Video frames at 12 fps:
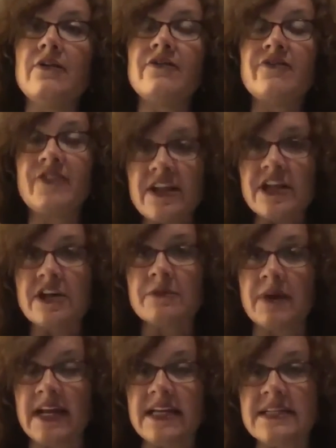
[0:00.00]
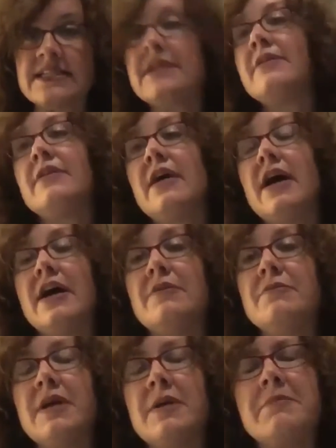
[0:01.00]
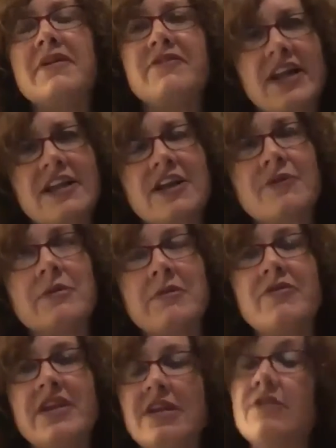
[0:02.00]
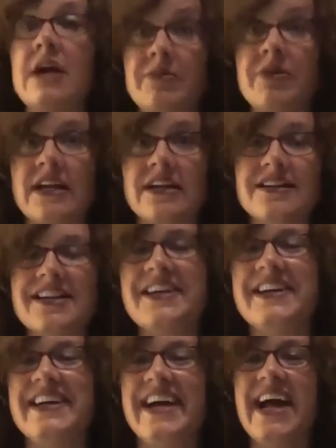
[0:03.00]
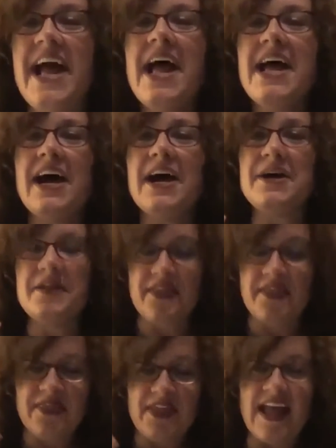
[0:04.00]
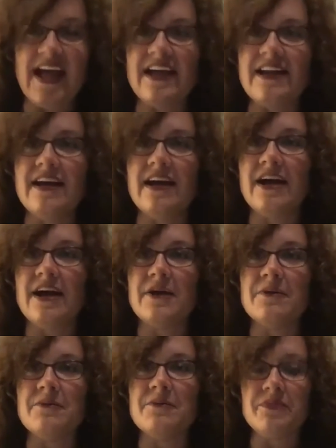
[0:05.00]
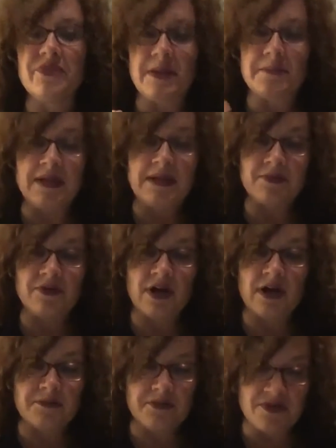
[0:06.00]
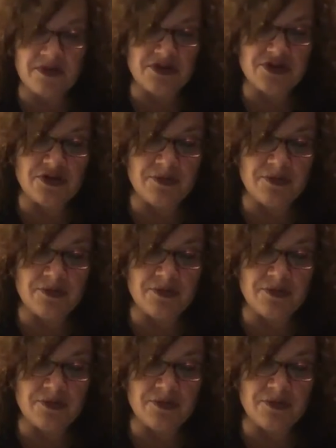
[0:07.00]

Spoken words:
failure rate. And by failure, we mean you got pregnant than people on birth control